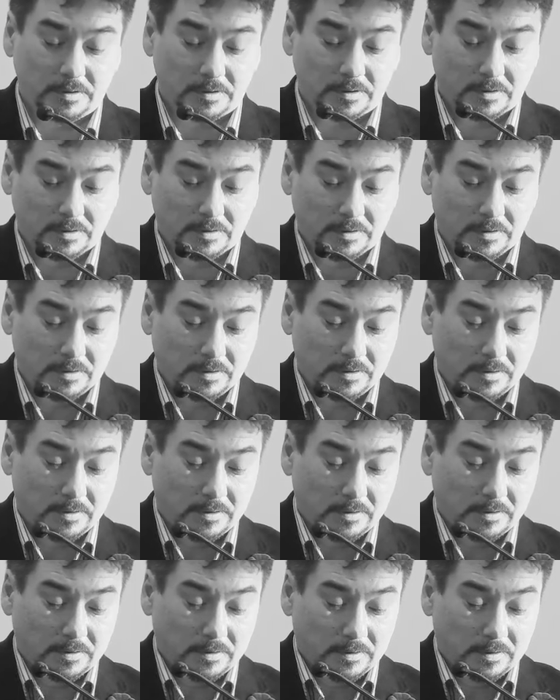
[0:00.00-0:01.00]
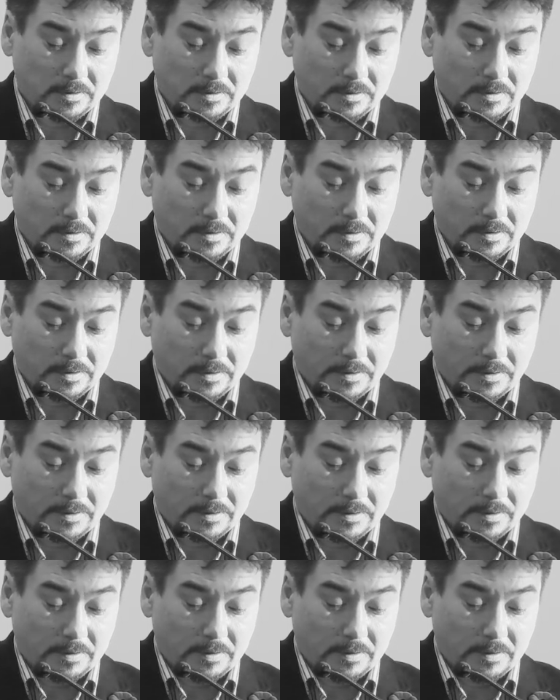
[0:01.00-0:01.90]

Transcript: Nobody speaks.